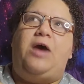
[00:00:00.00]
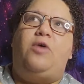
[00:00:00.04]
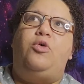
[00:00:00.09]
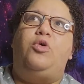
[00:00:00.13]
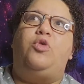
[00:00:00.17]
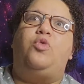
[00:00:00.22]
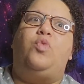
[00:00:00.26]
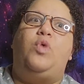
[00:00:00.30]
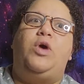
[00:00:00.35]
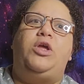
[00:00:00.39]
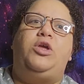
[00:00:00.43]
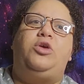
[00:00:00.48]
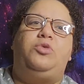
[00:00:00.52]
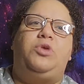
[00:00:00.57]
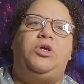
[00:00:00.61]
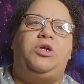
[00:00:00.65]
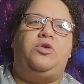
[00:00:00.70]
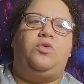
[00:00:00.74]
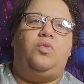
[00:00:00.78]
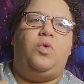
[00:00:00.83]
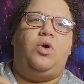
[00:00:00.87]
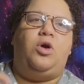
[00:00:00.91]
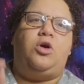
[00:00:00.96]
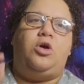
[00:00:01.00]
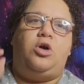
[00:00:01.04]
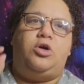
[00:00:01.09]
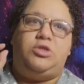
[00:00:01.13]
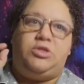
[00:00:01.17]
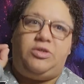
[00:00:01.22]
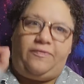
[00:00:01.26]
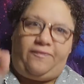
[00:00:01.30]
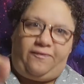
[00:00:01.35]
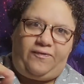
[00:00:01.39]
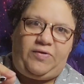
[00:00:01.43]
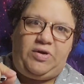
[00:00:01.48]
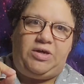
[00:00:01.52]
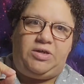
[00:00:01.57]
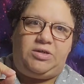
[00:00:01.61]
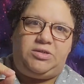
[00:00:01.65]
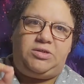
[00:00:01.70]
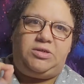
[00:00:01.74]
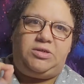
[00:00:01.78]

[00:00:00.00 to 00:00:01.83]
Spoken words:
and what you need to work on to fix